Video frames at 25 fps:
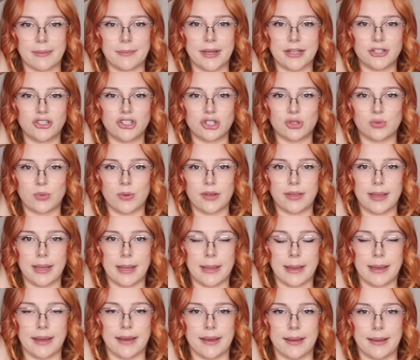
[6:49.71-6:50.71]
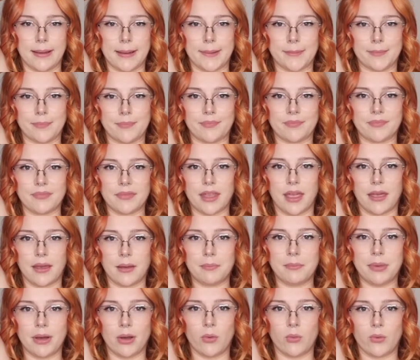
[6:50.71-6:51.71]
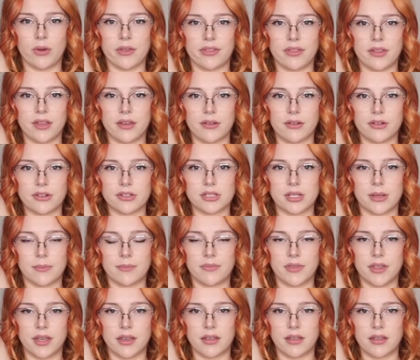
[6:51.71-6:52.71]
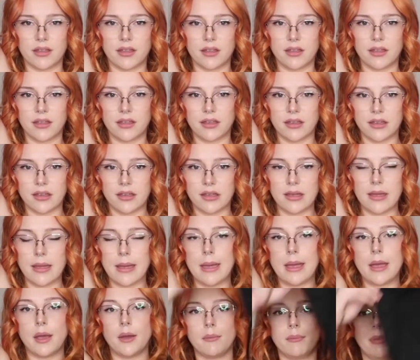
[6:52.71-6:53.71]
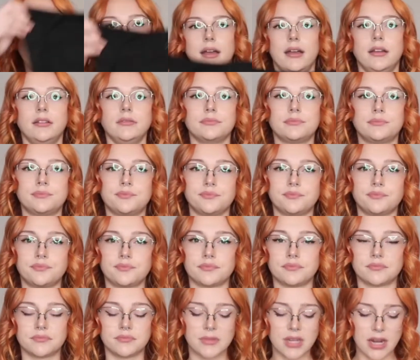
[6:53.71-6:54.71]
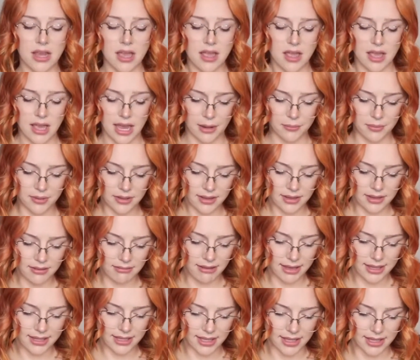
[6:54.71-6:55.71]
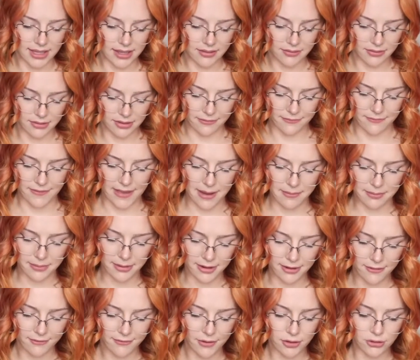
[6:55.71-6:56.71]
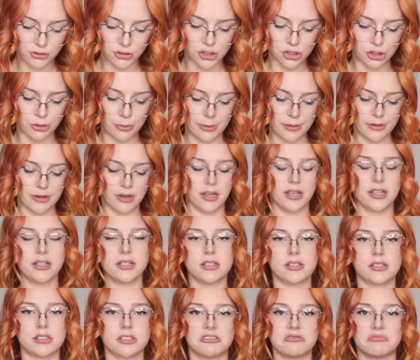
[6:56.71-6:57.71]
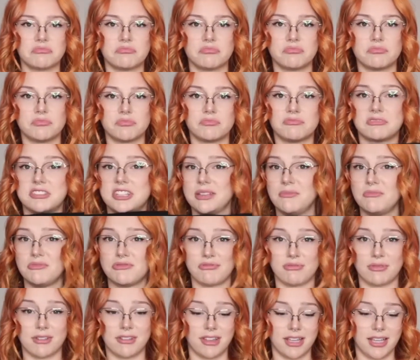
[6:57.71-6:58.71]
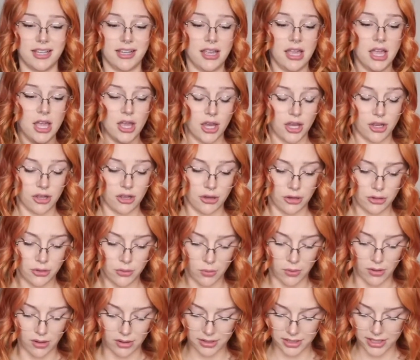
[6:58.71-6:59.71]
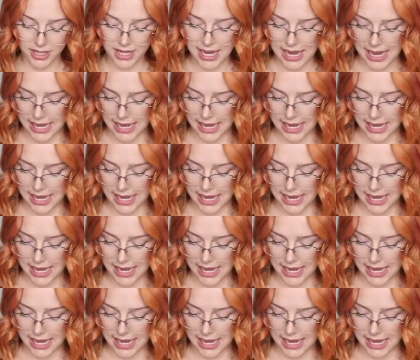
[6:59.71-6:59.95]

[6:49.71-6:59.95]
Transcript: I might just wear like a um a belt with it or something, but I really like it. The fabric feels super nice. Seems really good quality.